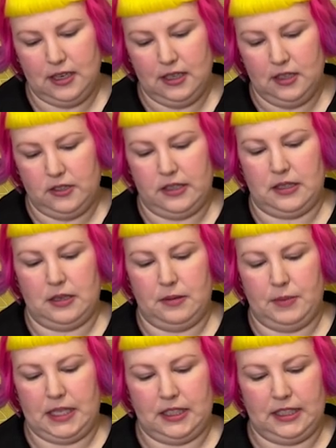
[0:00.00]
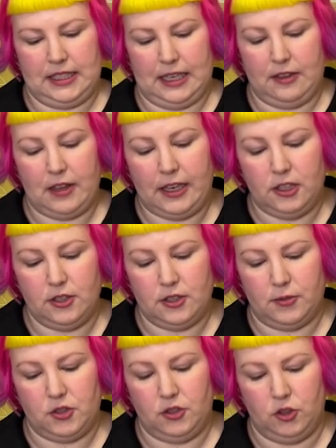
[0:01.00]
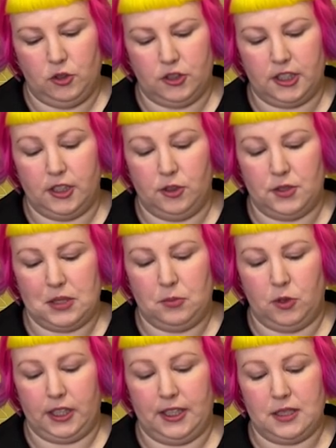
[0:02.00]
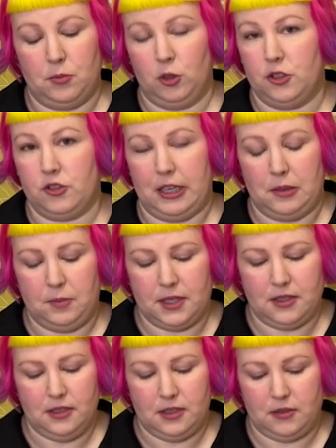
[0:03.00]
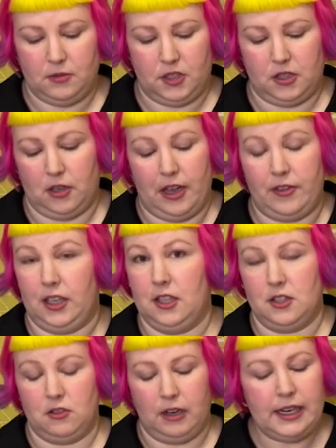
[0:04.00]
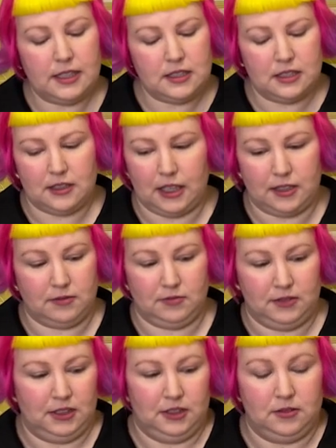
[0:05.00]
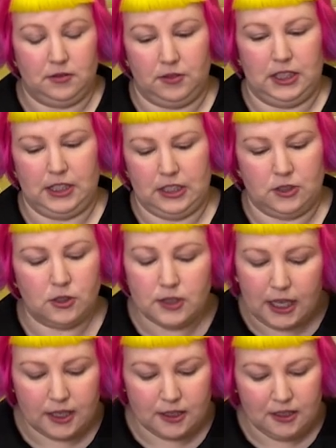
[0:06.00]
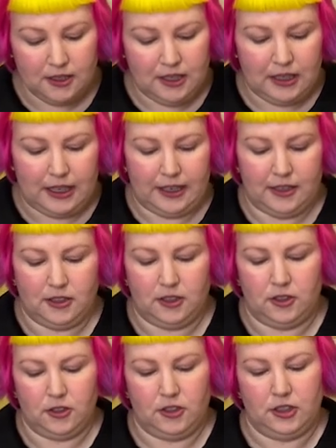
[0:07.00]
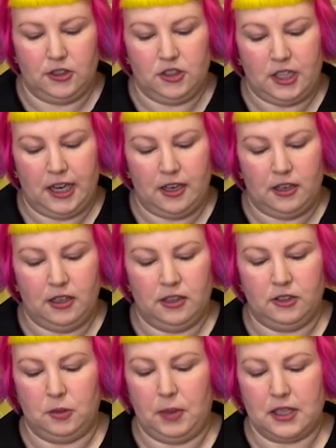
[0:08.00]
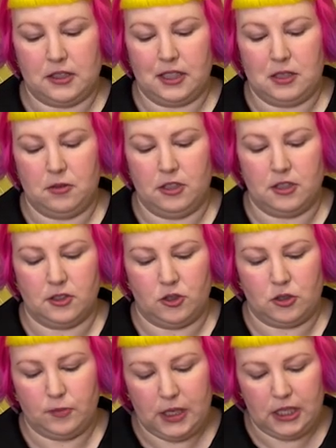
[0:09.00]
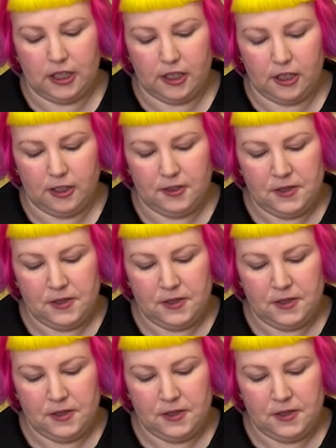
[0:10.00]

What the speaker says: just basically saying, thank you so much for your order. You are supporting a small Australian business, which I think is great that you can do that. And you know, you can share your puzzling experience on social media,